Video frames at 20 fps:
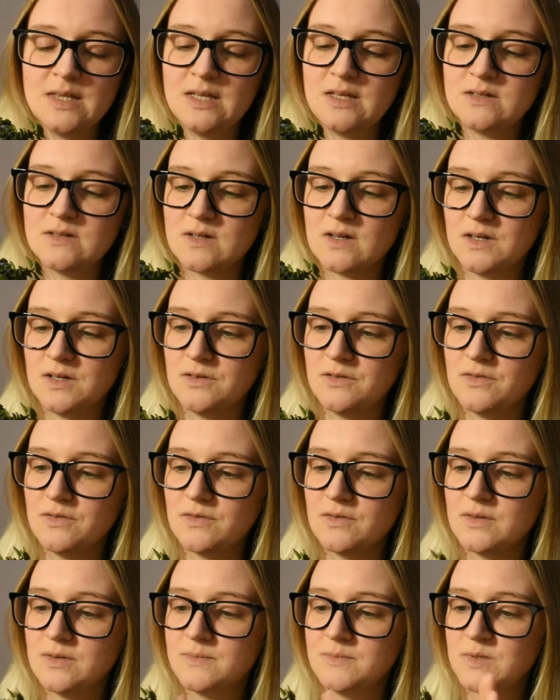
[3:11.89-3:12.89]
He's kind of
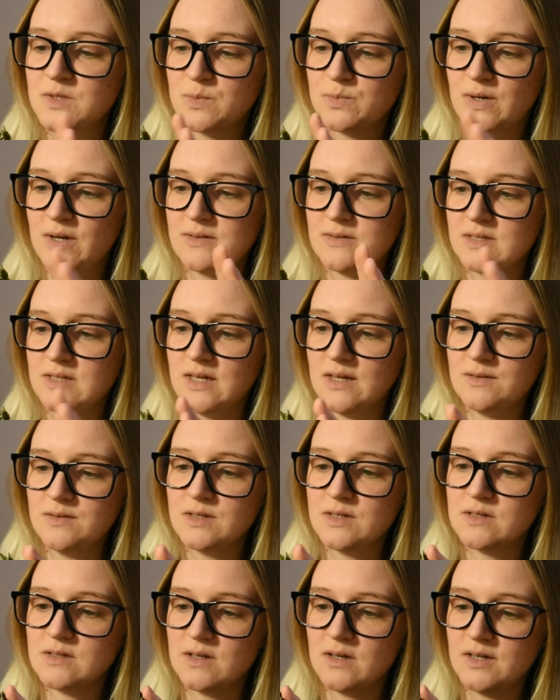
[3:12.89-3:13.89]
sprouting out
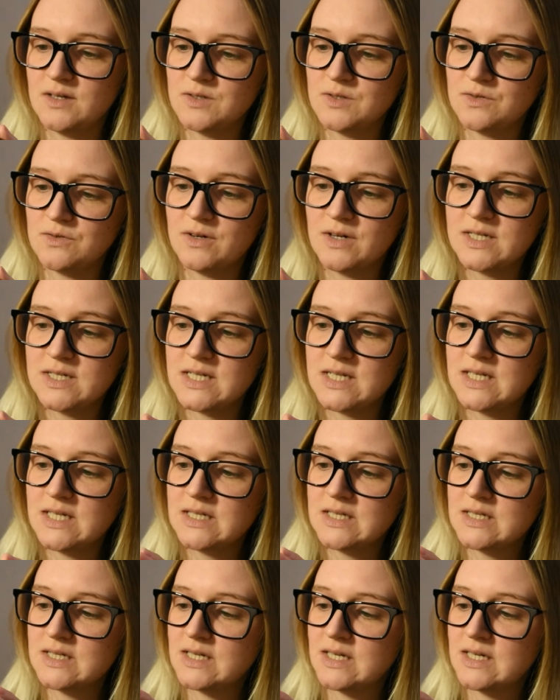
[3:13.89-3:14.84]
the sides already,